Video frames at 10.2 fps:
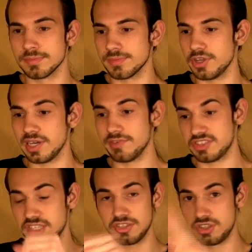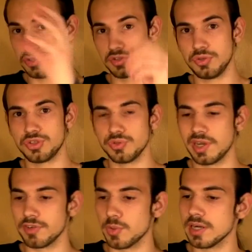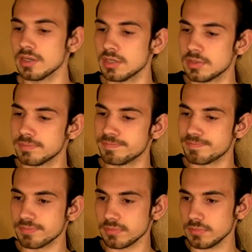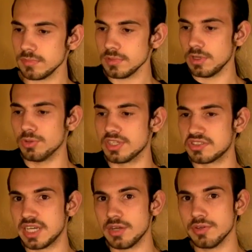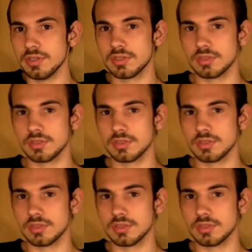You can even see the CO2 shooting everywhere. Hold this down.